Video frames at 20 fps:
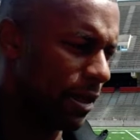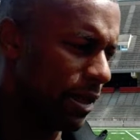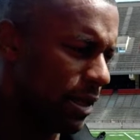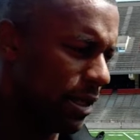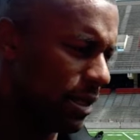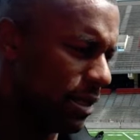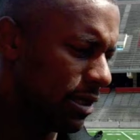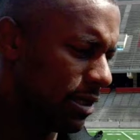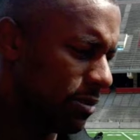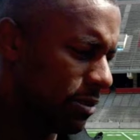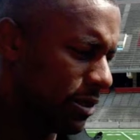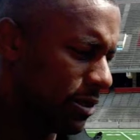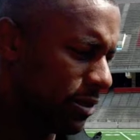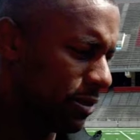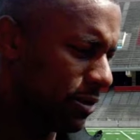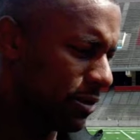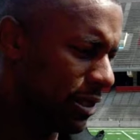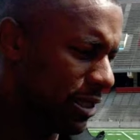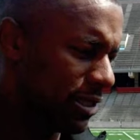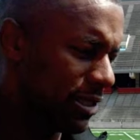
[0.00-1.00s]
And there's no
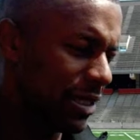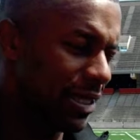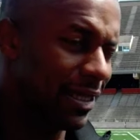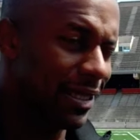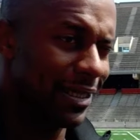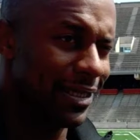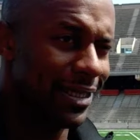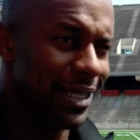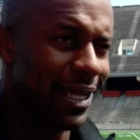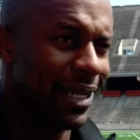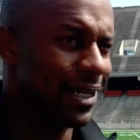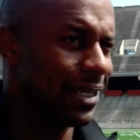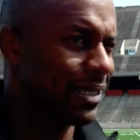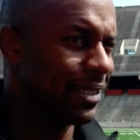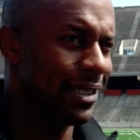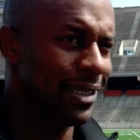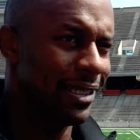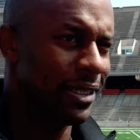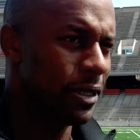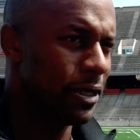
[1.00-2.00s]
such thing as time.
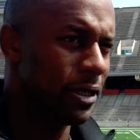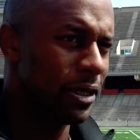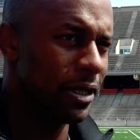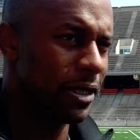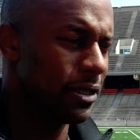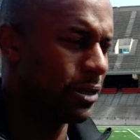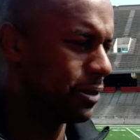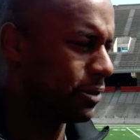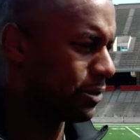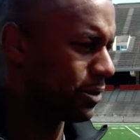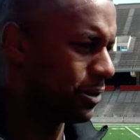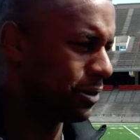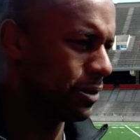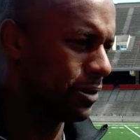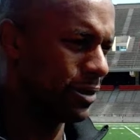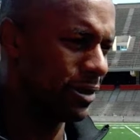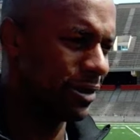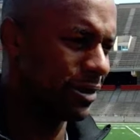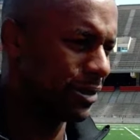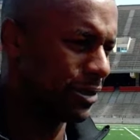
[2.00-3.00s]
You know, so
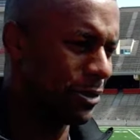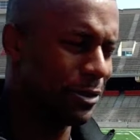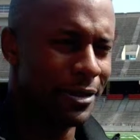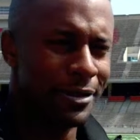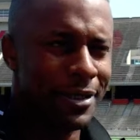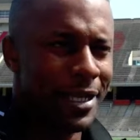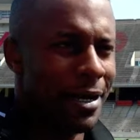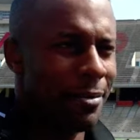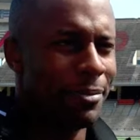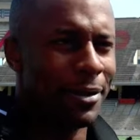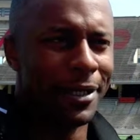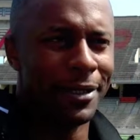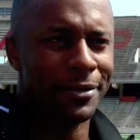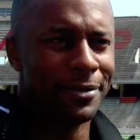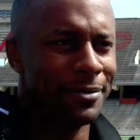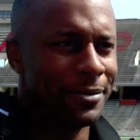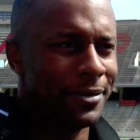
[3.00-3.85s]
no, it's not possible.